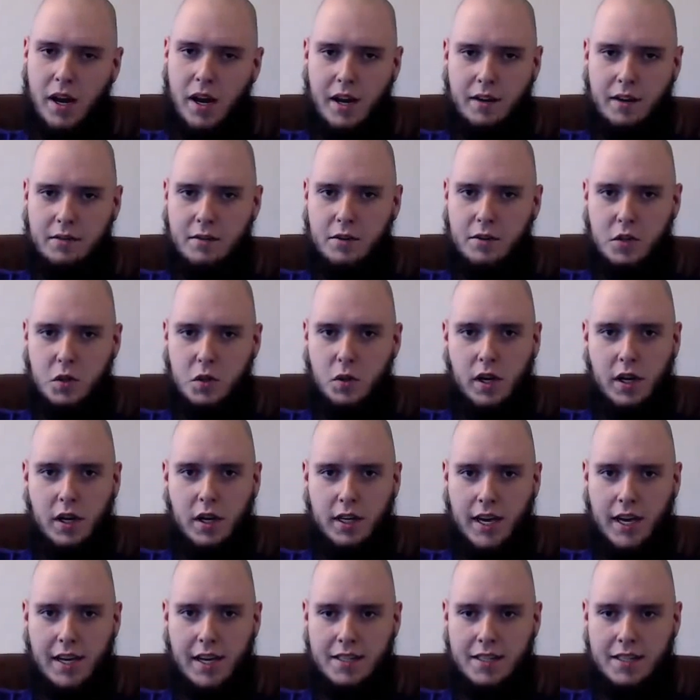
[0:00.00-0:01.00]
right after
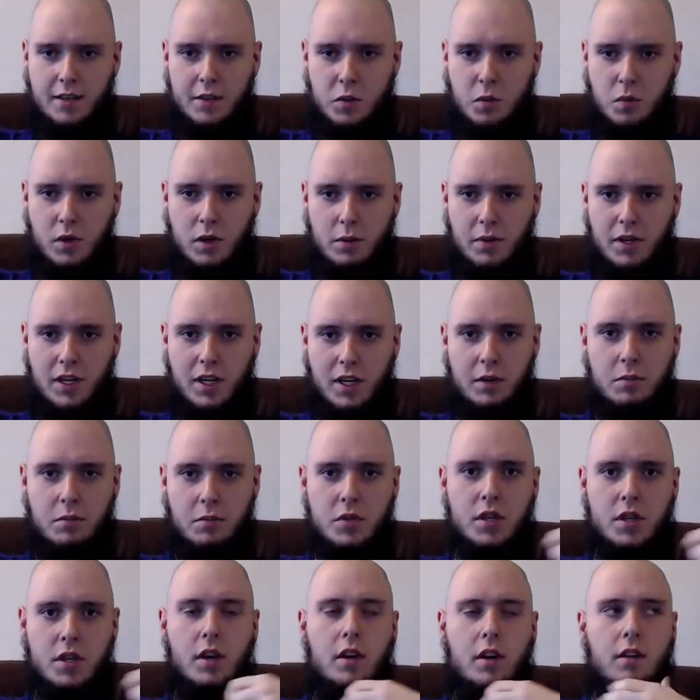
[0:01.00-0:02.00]
zoolic acid is when it
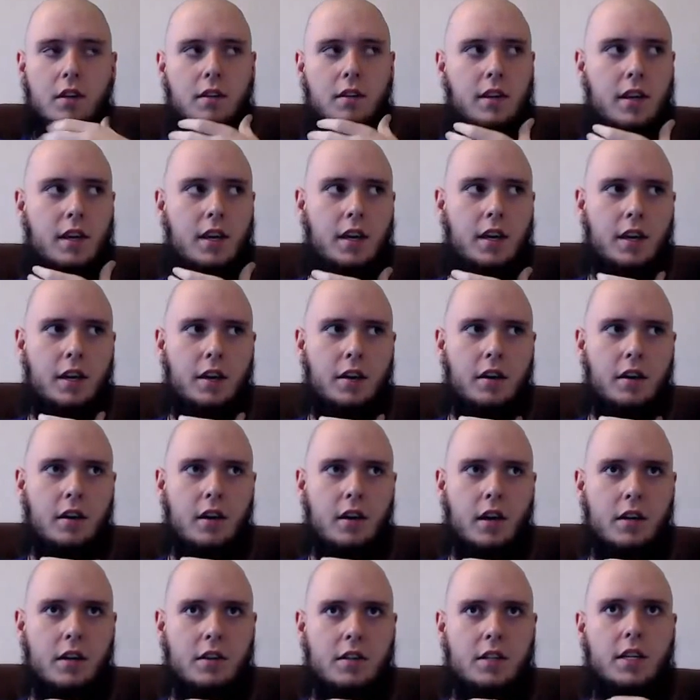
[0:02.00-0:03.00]
becomes the
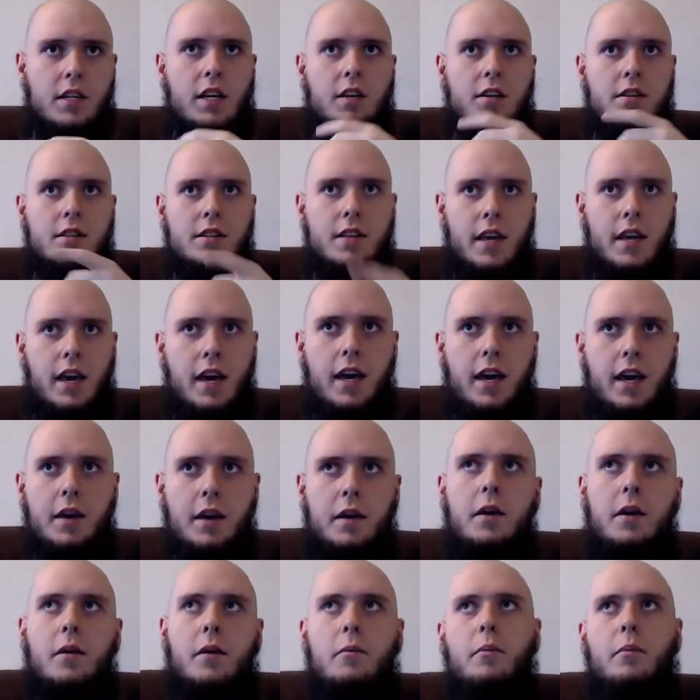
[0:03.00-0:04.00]

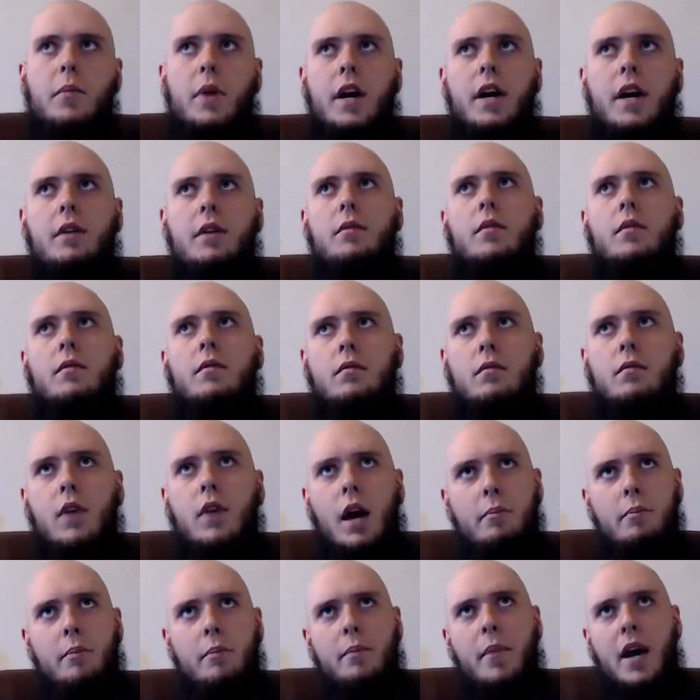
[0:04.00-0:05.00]
THCA, but
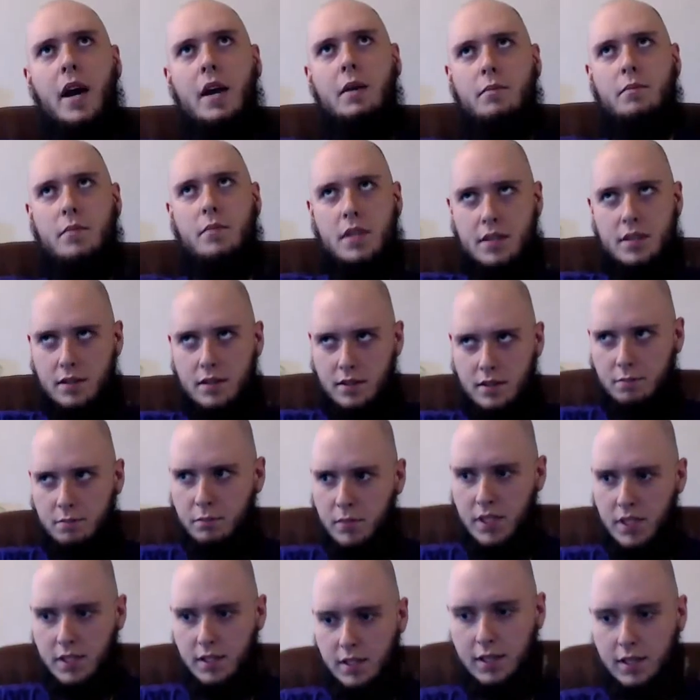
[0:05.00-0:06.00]
I might be
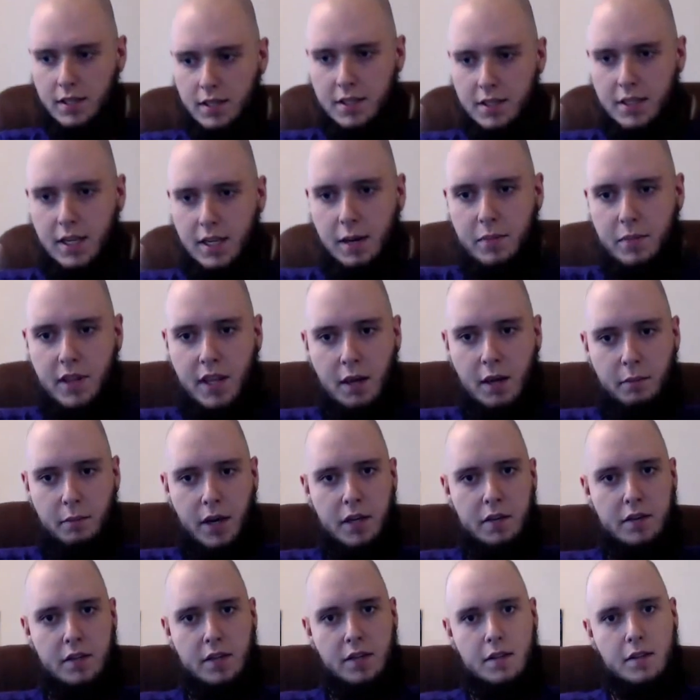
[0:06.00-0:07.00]
missing a step in that
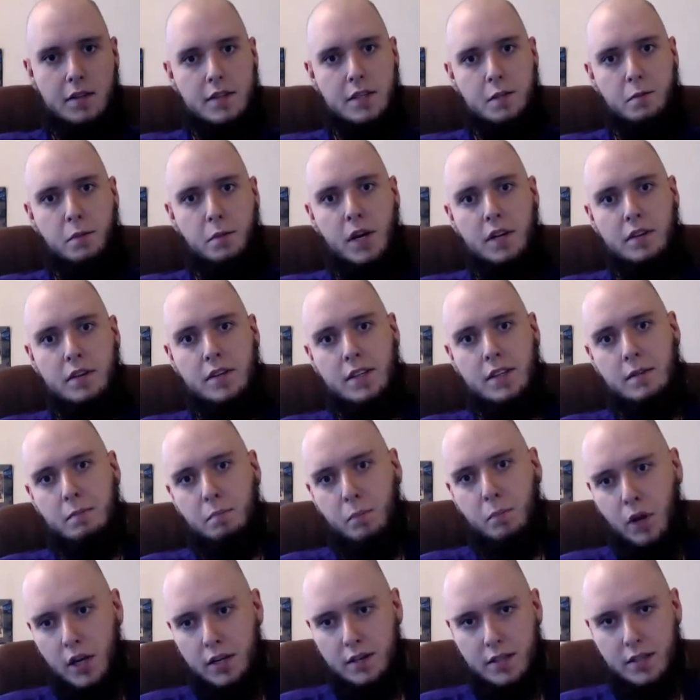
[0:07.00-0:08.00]
biosynthesis
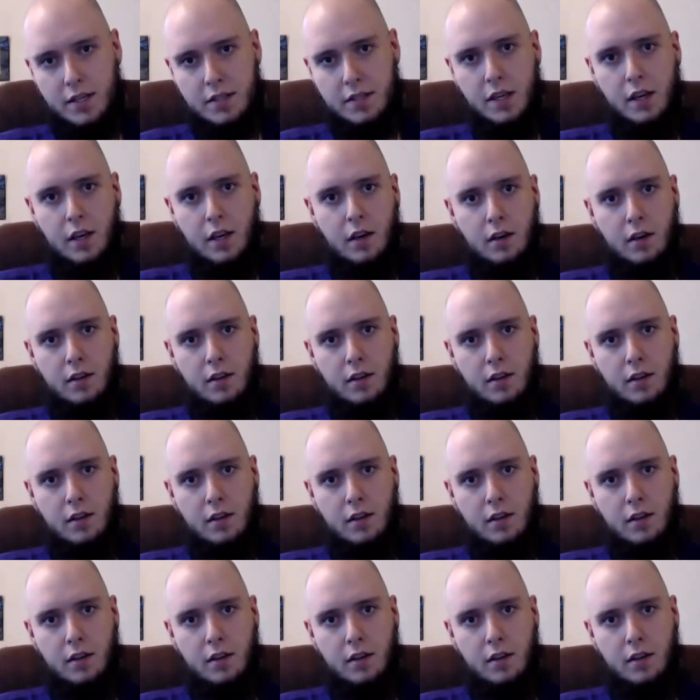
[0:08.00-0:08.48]
process.